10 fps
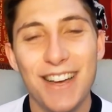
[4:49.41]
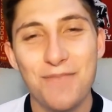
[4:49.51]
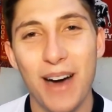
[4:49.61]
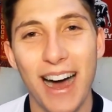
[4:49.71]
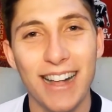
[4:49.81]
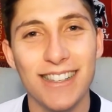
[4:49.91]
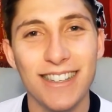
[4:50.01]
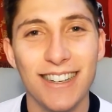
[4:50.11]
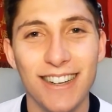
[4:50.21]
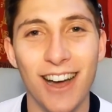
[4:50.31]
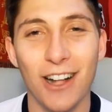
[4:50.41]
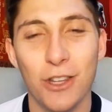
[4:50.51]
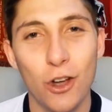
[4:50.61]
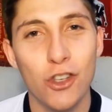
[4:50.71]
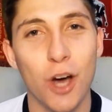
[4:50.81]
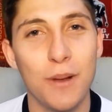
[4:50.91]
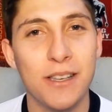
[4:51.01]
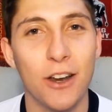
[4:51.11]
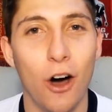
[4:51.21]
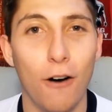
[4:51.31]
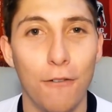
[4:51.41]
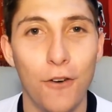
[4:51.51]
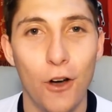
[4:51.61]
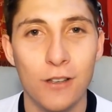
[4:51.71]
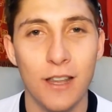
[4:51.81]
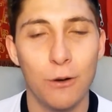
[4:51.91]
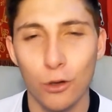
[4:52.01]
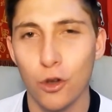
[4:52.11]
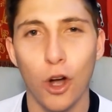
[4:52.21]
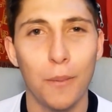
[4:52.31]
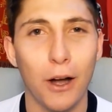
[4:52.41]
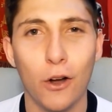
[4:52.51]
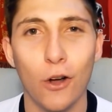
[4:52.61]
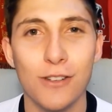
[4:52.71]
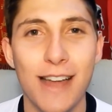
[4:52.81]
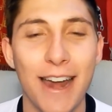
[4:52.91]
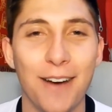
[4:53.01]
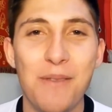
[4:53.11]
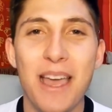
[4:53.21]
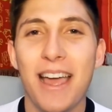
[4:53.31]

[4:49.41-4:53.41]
But yeah, do your job at centre-half first, and then we'll talk about goals later.